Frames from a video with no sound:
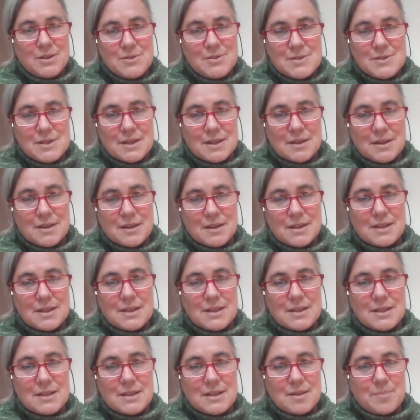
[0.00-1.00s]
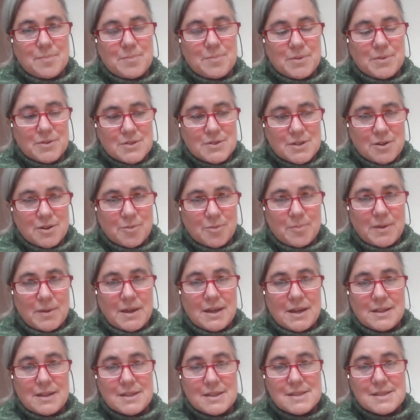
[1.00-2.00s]
using the
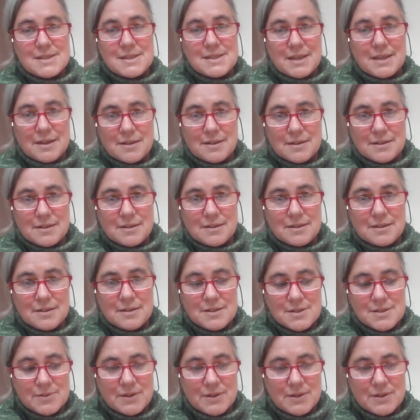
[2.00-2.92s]
Plutalope Health single.